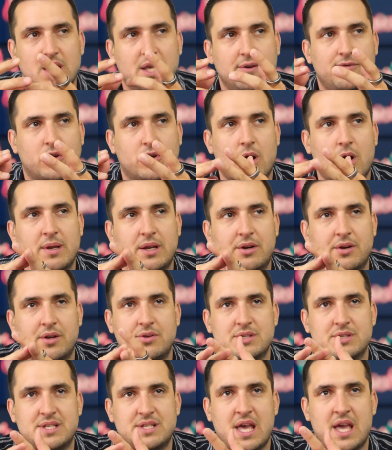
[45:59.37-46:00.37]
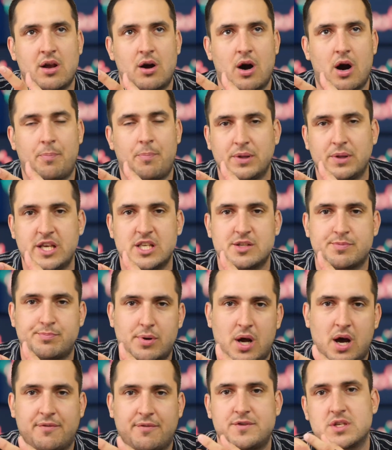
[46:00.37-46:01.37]
If you come in here and you're saying, oh, please,
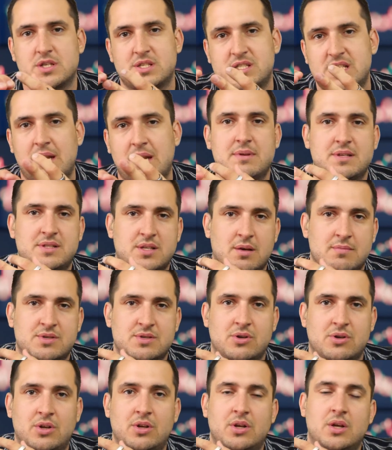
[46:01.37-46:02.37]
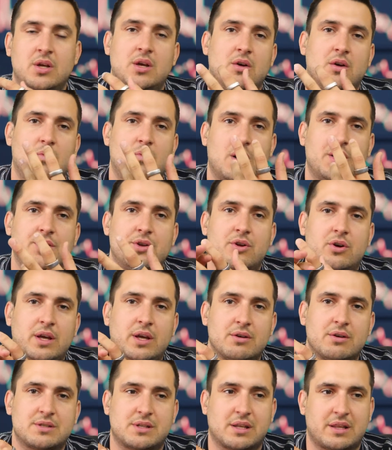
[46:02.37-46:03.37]
bruv, just send me some soul. Well, you know,
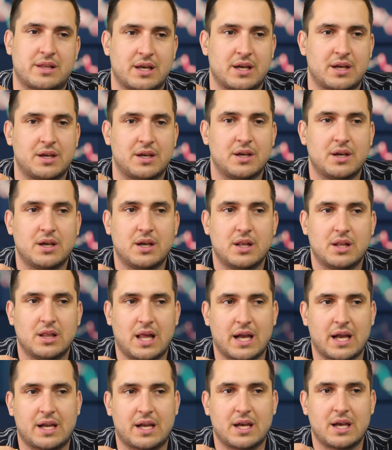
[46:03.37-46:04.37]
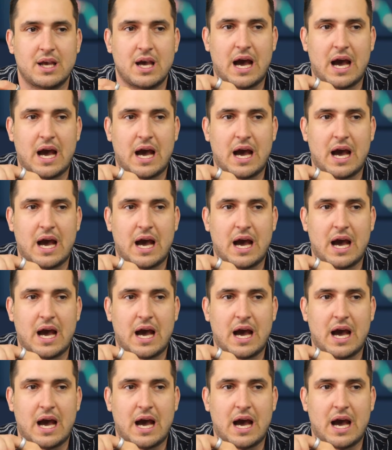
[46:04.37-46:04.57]
here's the thing. Like,